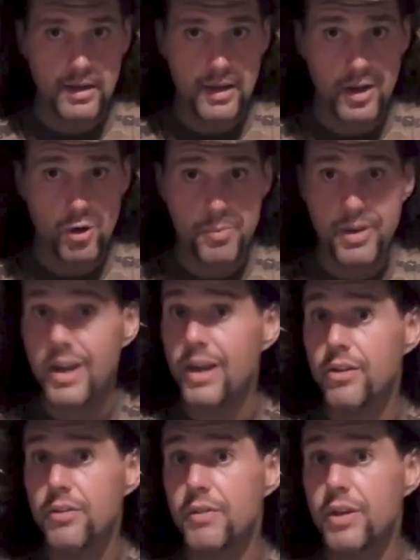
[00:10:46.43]
I hope you
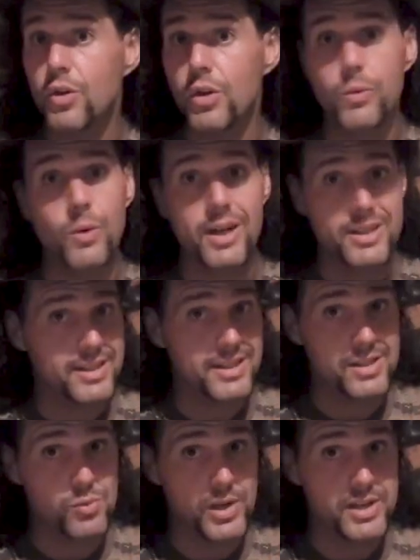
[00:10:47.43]
guys have enjoyed watching
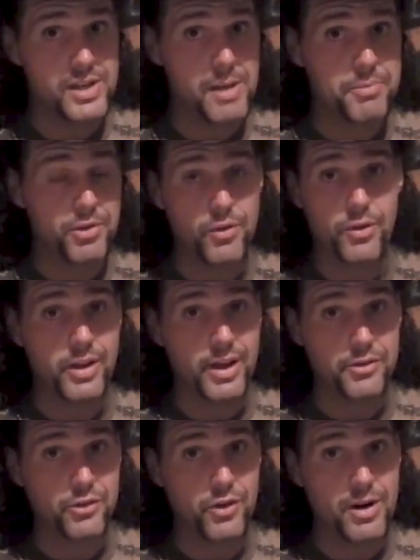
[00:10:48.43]
this week's episode of
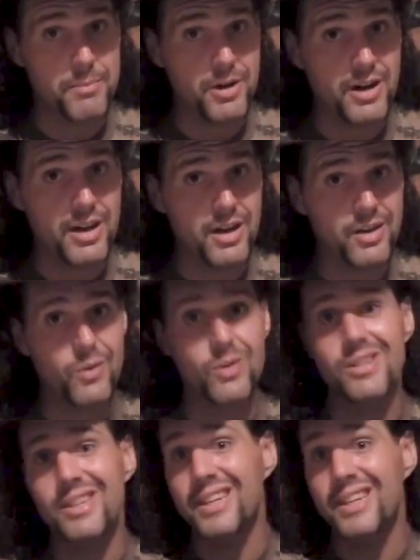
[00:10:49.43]
Tex Grebner Outdoors.